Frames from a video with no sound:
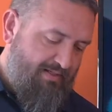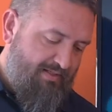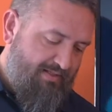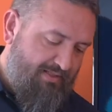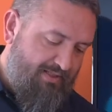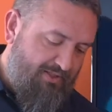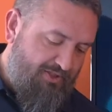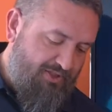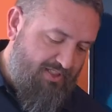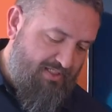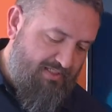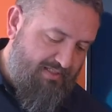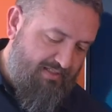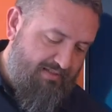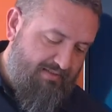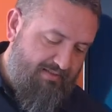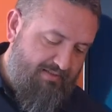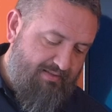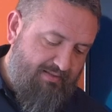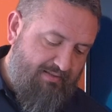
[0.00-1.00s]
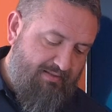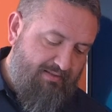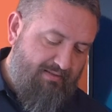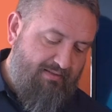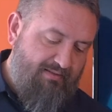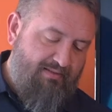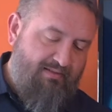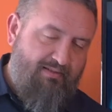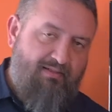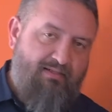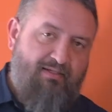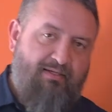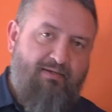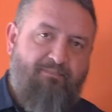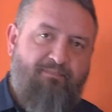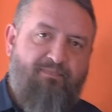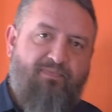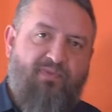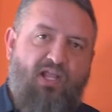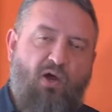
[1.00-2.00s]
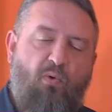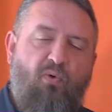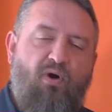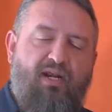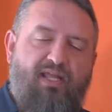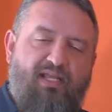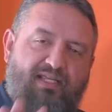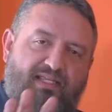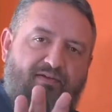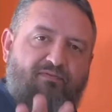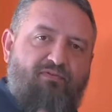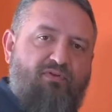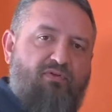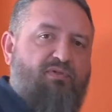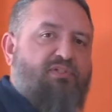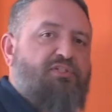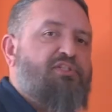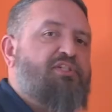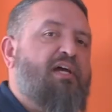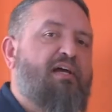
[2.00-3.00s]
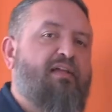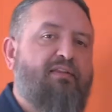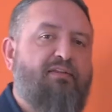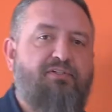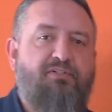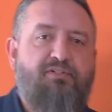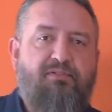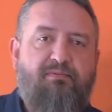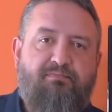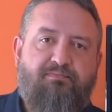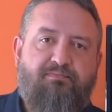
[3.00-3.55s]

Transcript: to Jesus. I want to give you a challenge